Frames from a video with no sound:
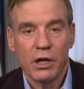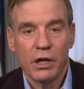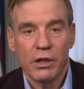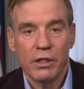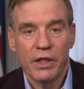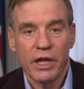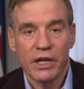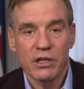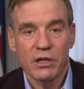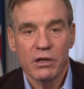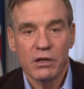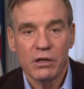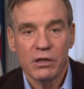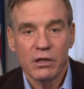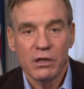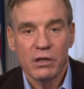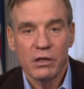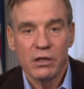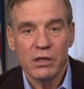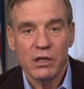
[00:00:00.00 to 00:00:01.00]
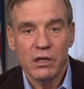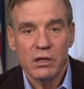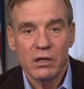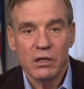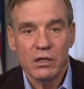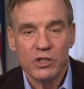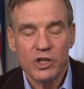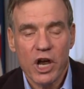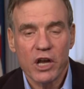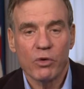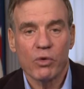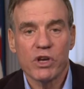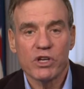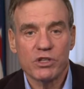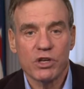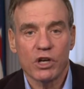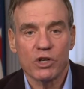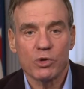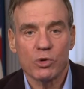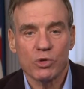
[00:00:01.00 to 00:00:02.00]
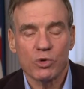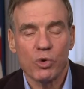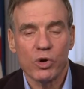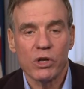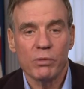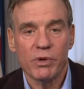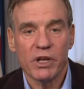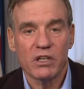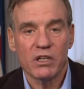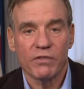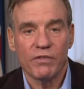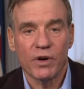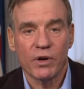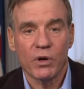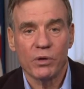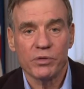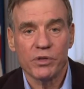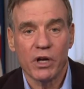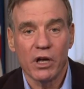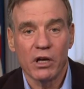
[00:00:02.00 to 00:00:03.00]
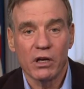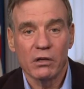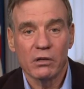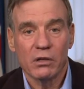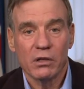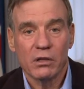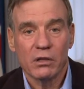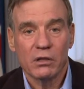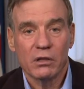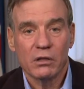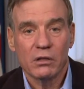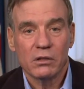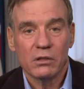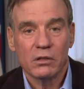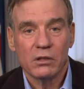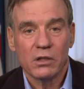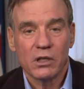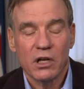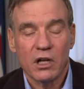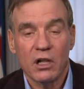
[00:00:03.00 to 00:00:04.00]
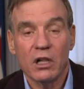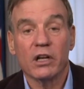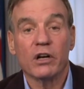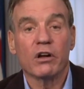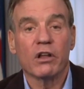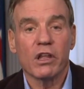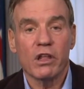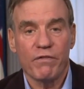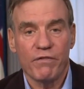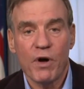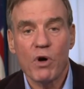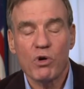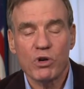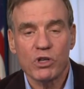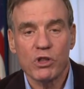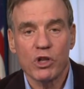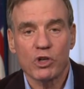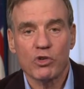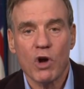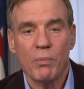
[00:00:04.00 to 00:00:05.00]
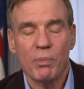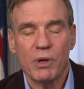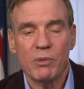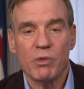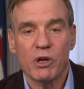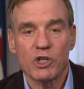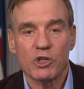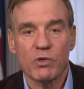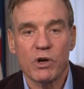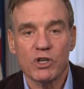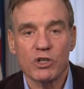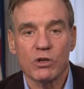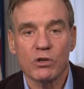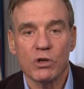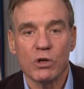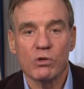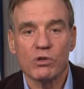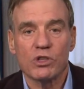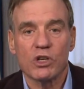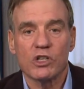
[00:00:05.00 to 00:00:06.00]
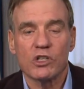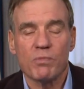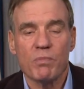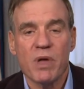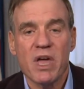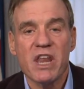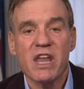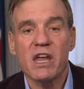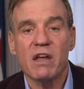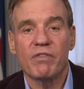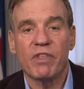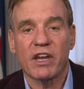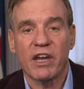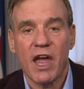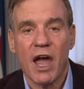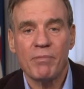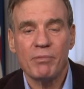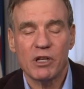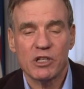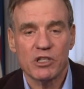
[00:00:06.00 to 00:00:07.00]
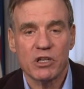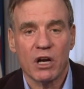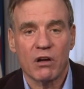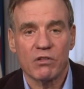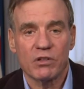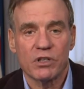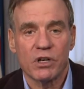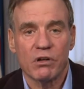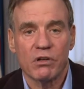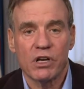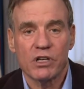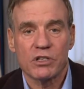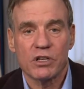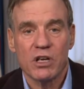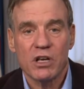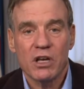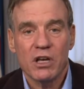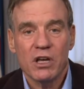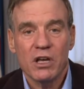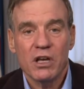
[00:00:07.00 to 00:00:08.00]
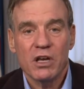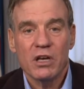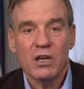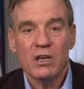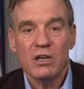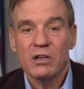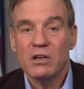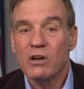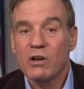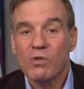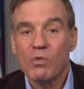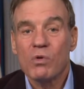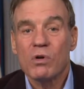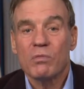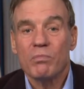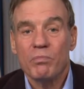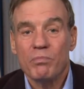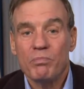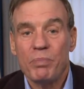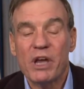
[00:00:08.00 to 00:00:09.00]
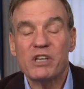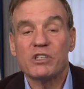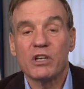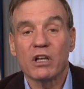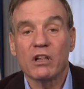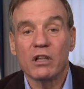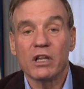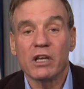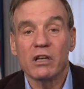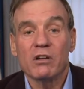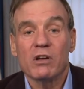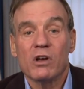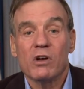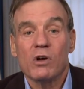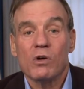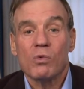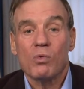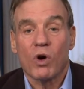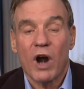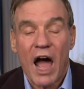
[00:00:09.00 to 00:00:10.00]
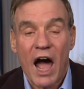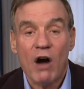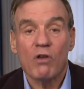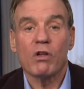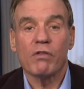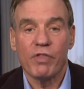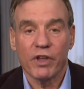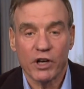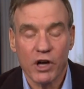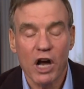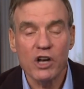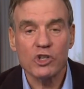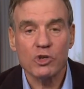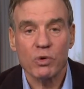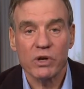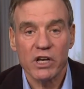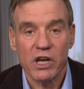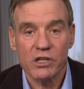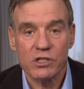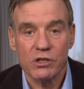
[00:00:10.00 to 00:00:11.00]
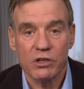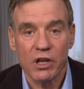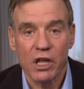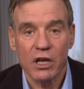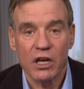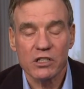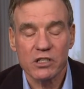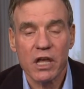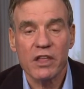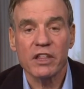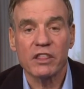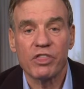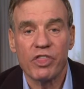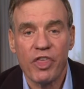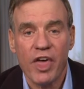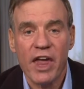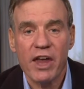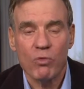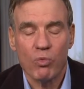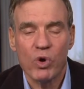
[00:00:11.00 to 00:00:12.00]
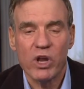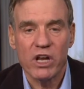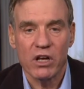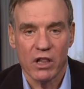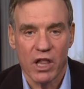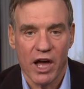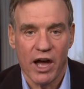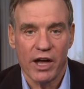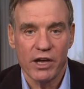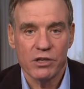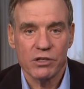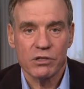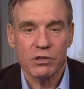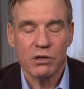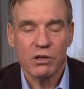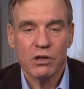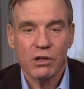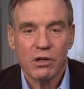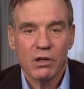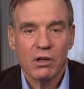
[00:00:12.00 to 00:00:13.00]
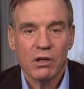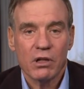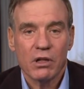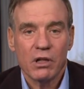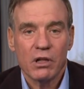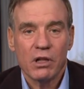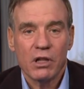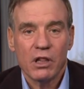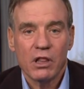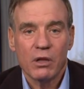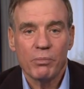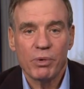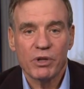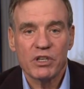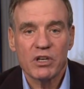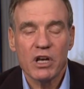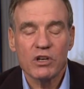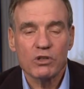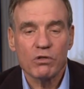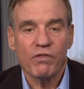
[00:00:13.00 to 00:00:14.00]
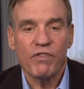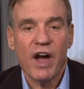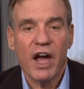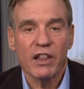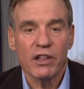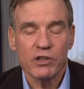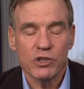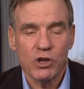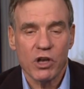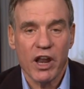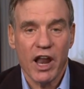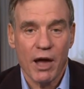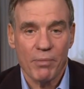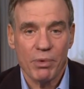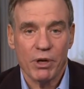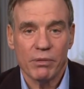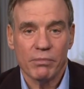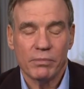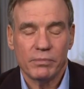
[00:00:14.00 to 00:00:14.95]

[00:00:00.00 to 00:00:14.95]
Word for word: that January 6th was going to be a difficult day. Clearly, the folks in the Trump administration knew since many of the cabinet secretaries basically were out of the country yesterday because I think they realized the potential violence could happen.